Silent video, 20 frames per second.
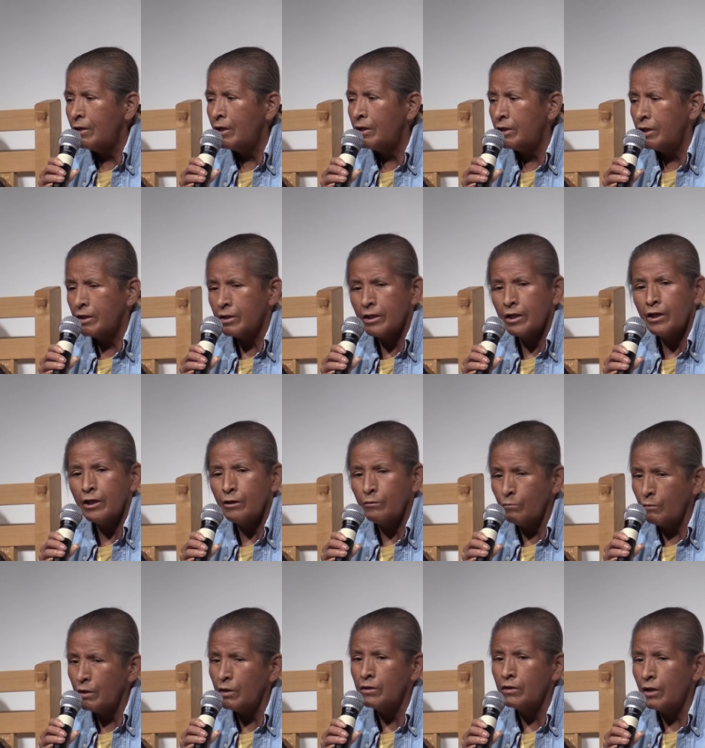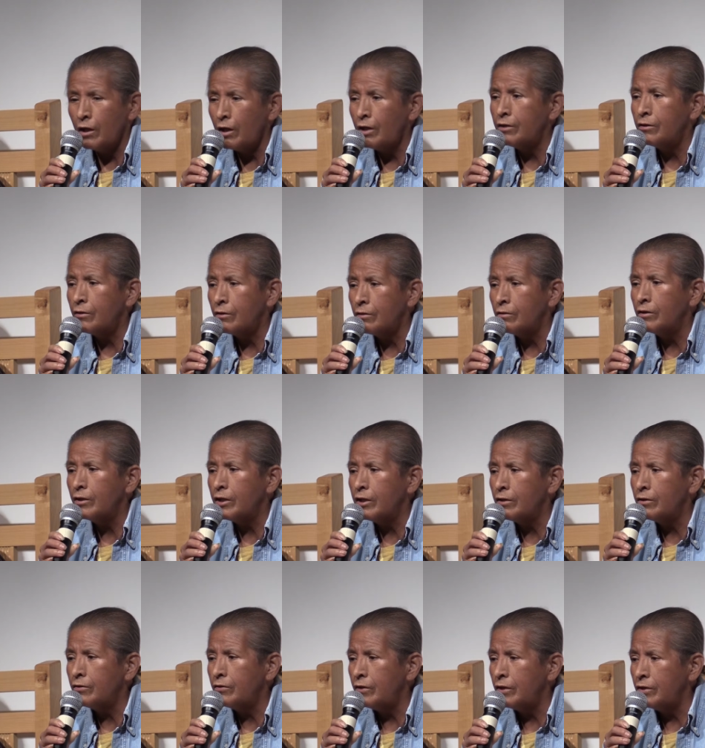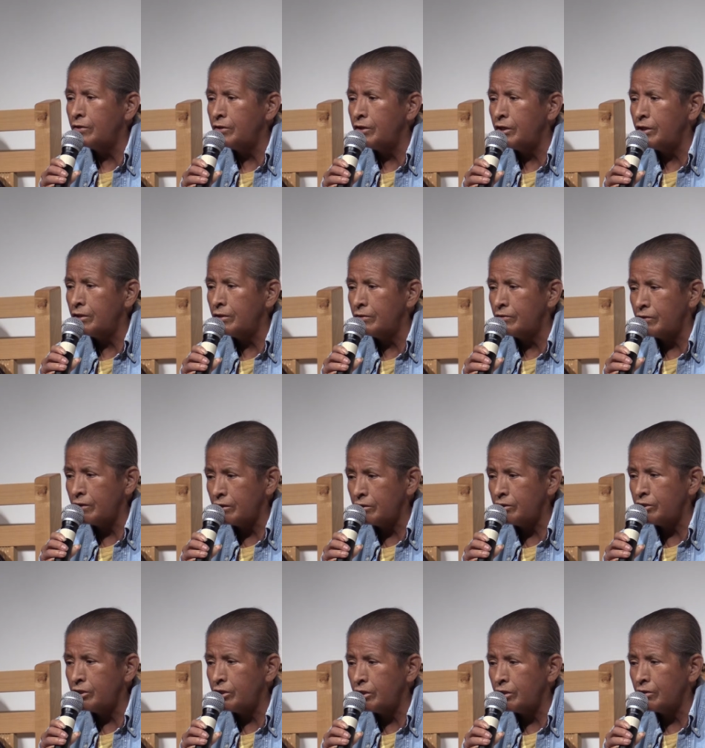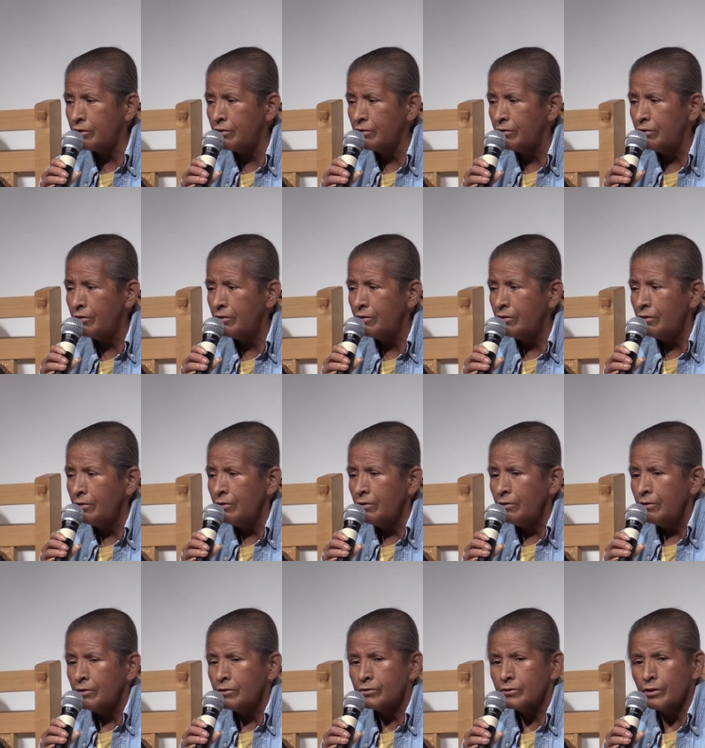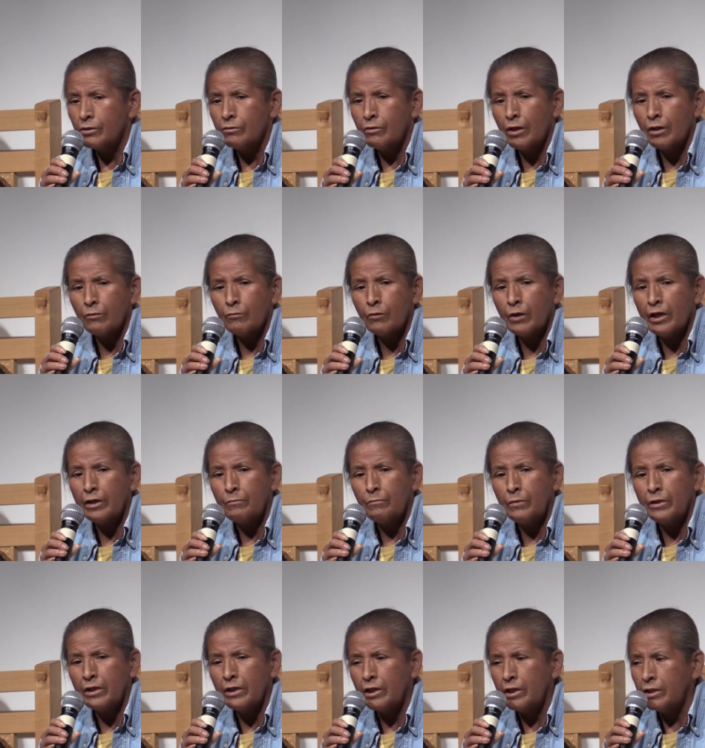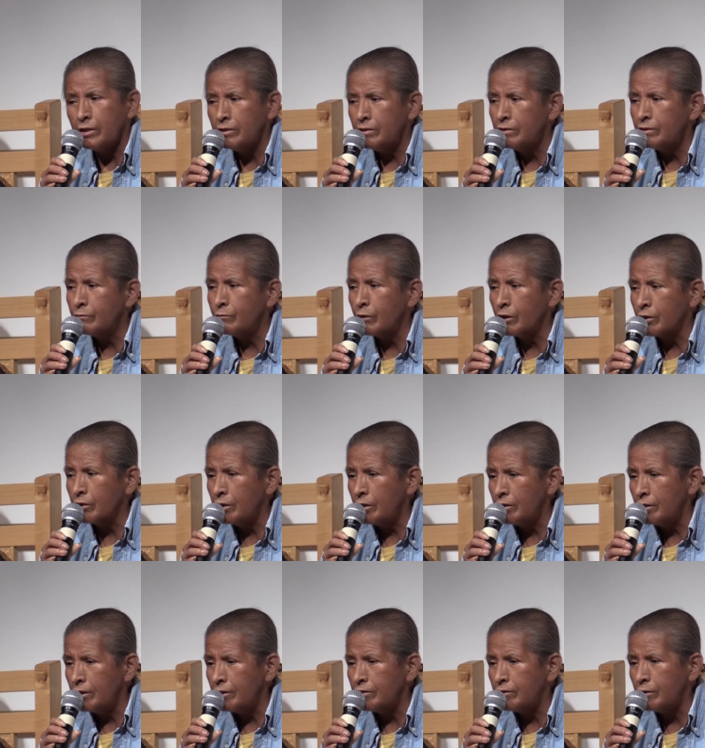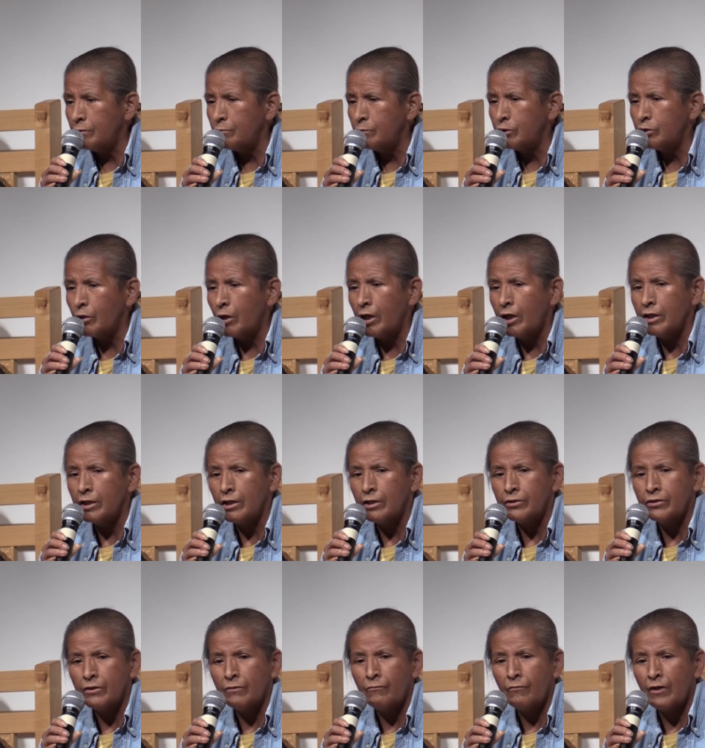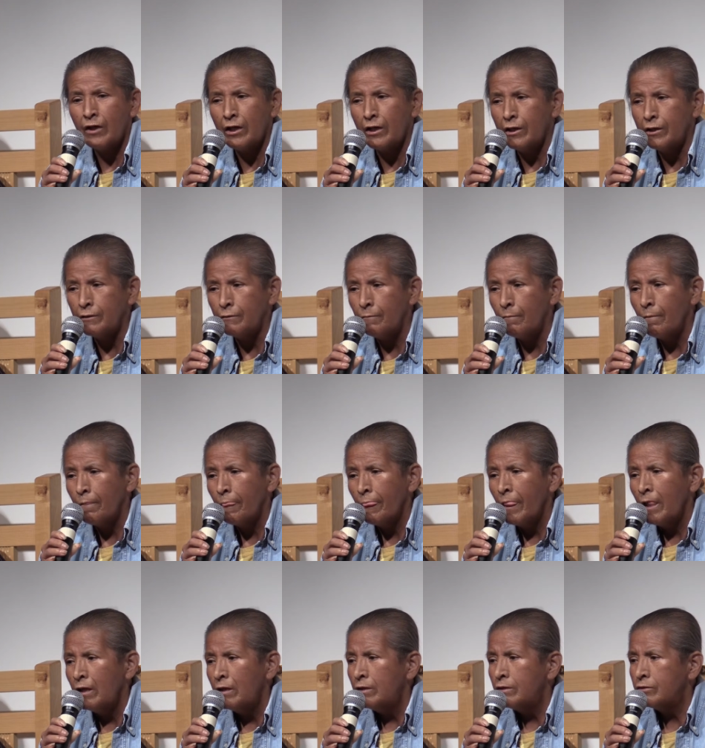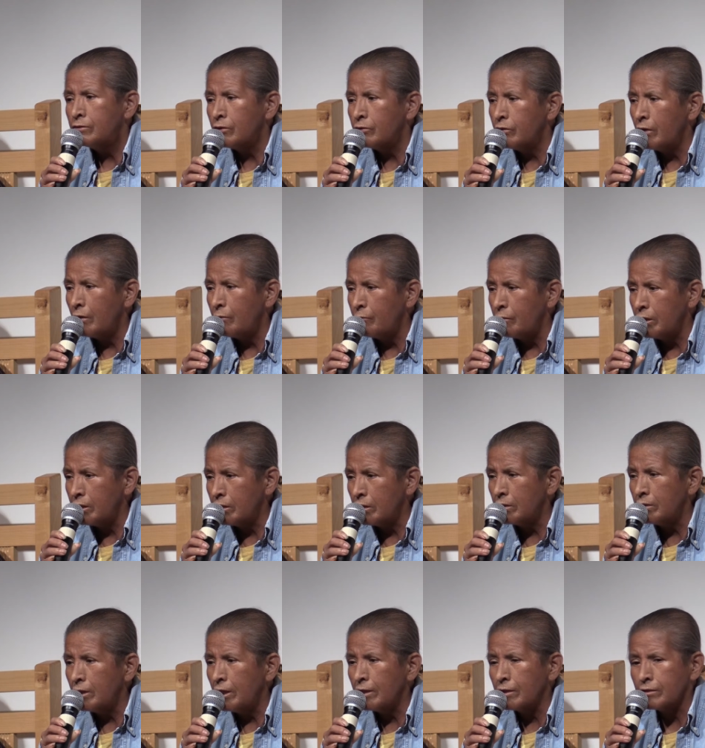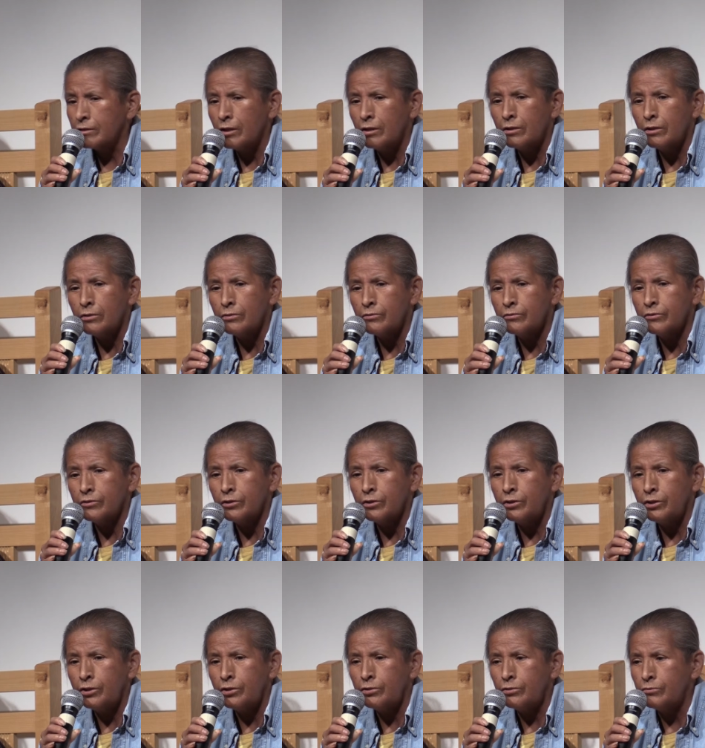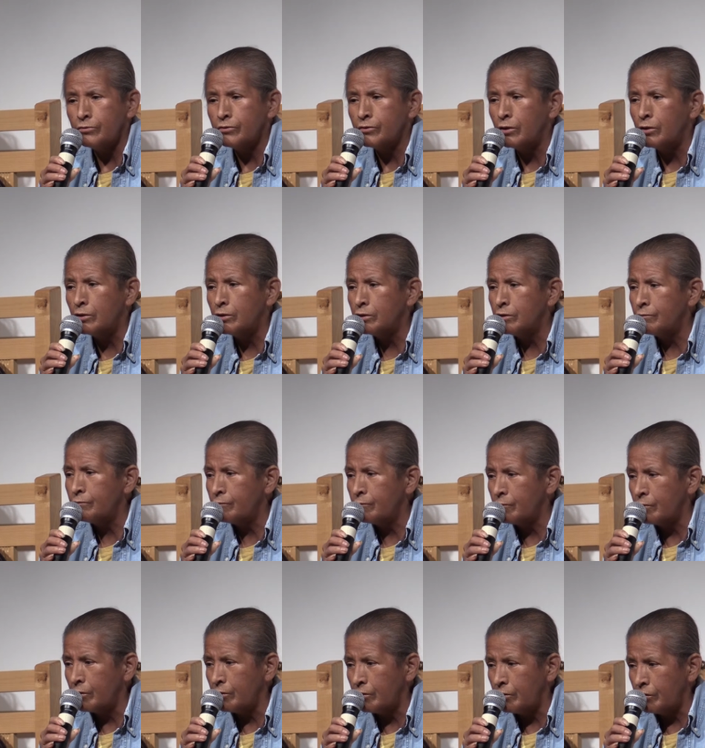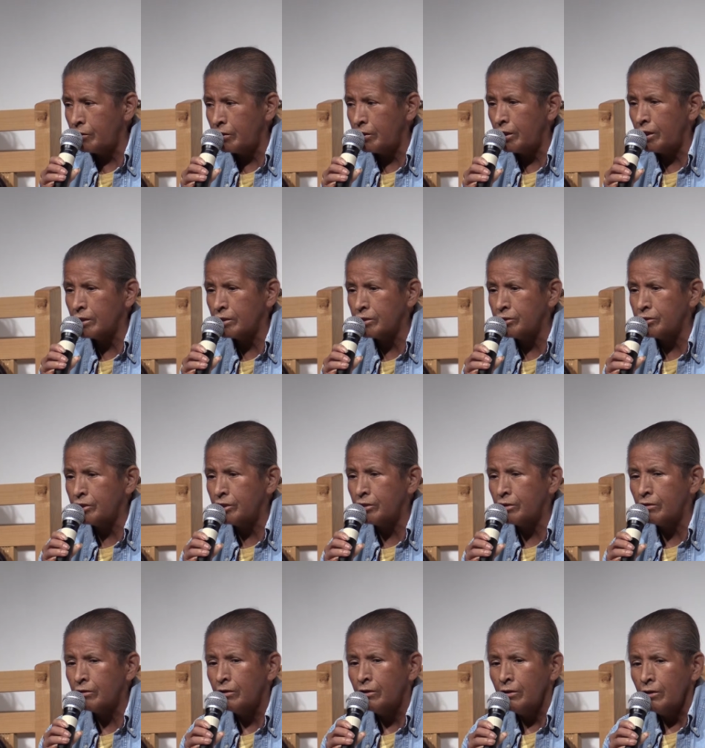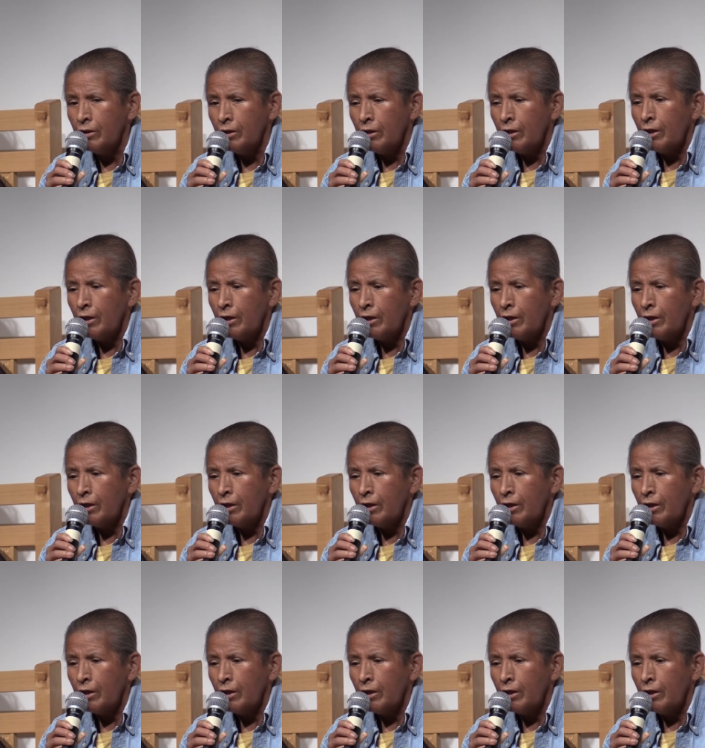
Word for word: And it came a lot earlier than year, this year. So our red beans, we're going to let them dry on the vine so that we collect those to use those for the next year.